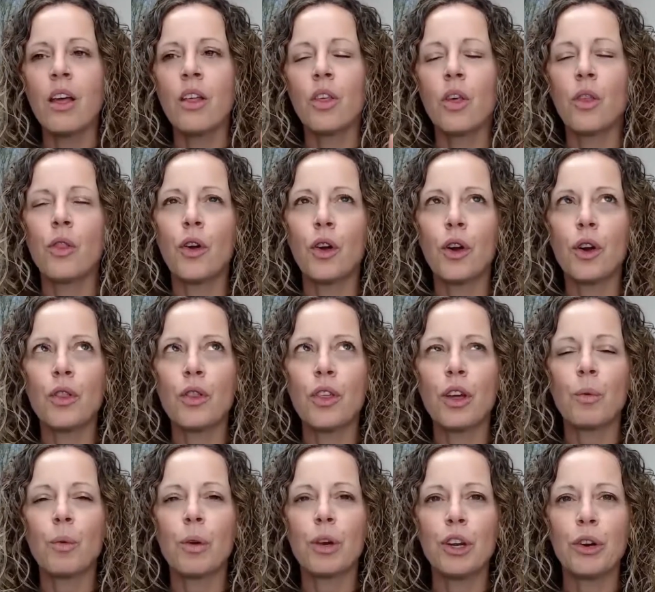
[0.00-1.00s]
The third
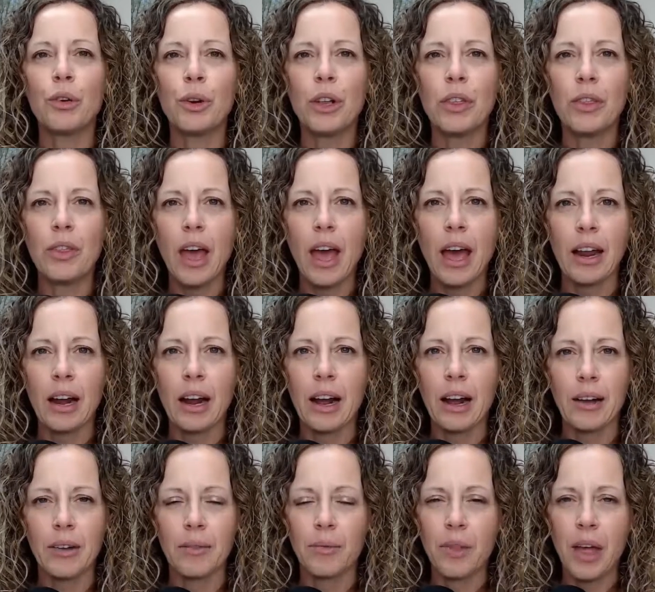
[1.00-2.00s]
thing when you're in that,
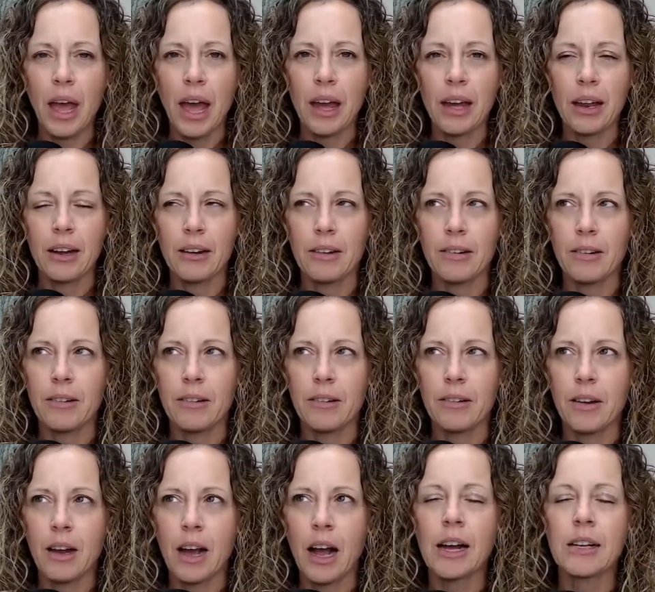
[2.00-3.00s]
that
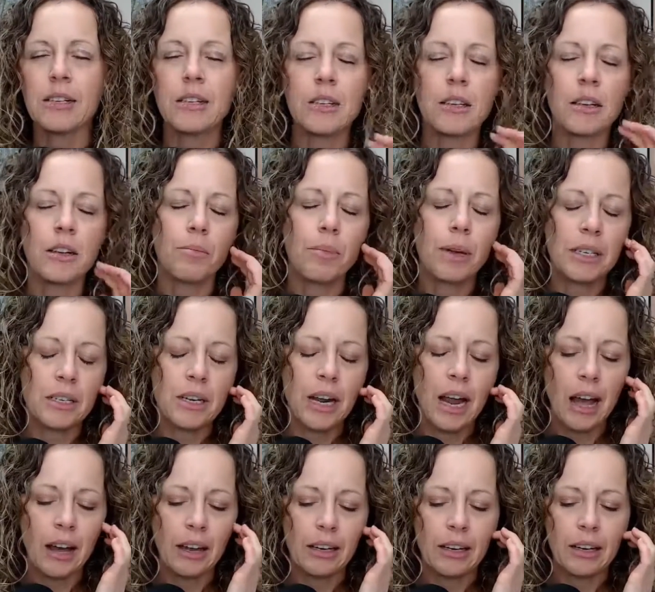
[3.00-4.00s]
hustle
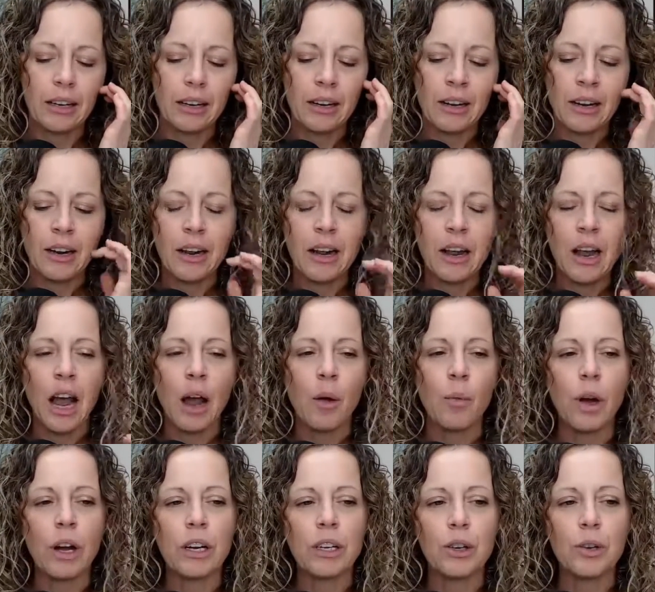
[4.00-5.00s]
mentality, I
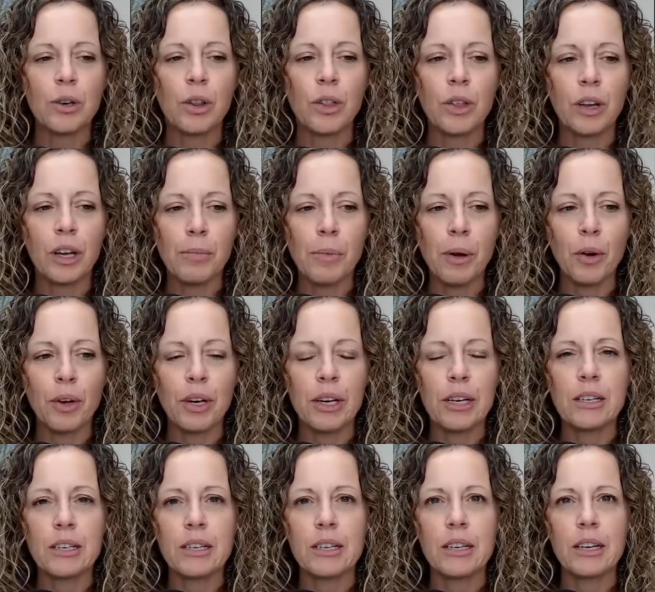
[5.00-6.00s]
want you to think about
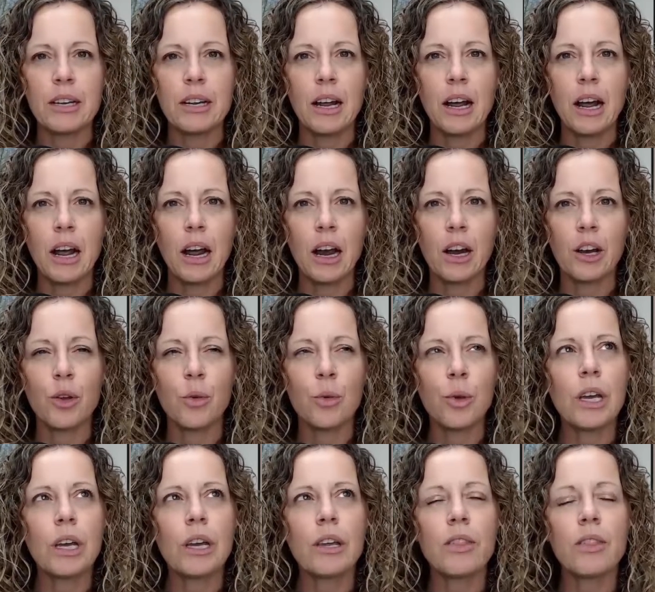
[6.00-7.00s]
is, are you
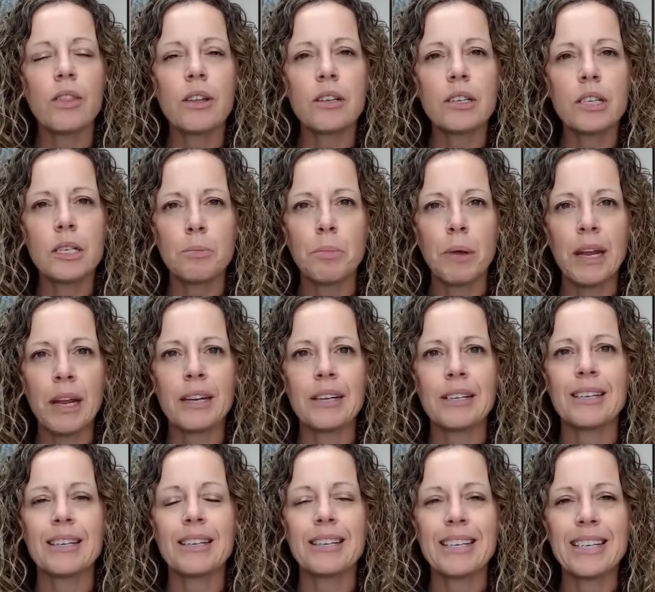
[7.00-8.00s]
in this
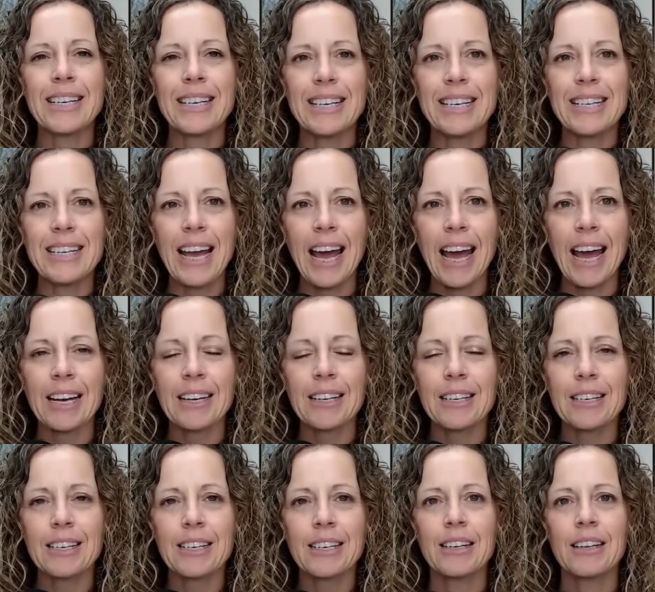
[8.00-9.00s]
space to
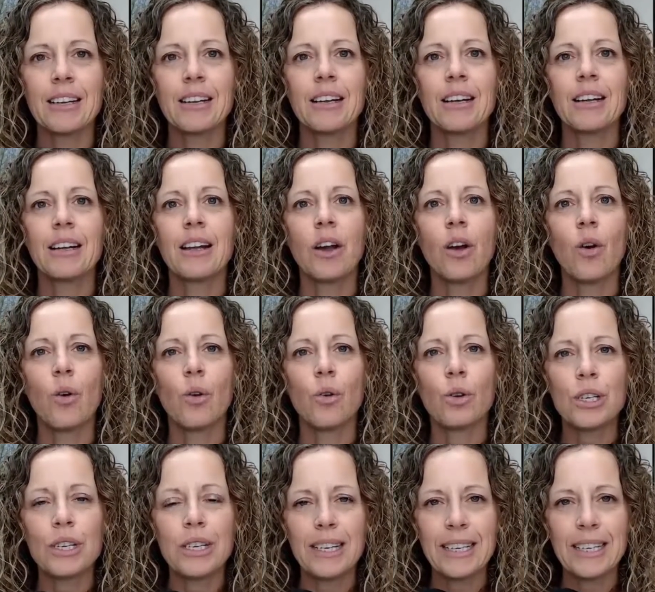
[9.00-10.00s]
get or
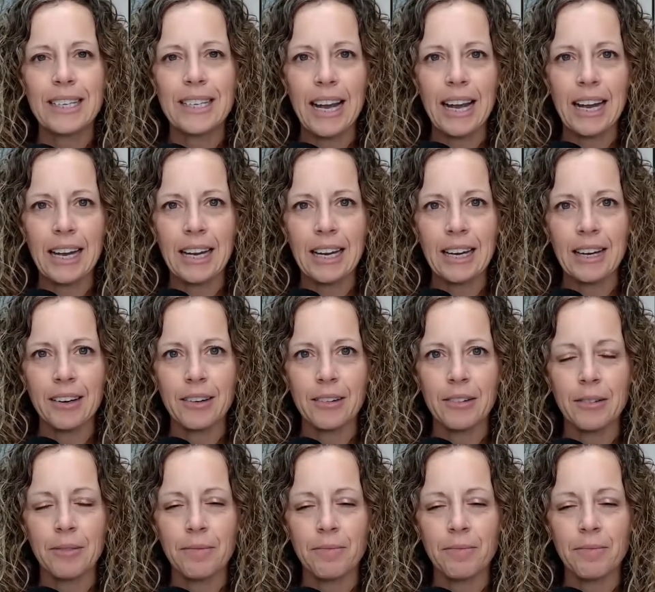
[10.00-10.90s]
to gain?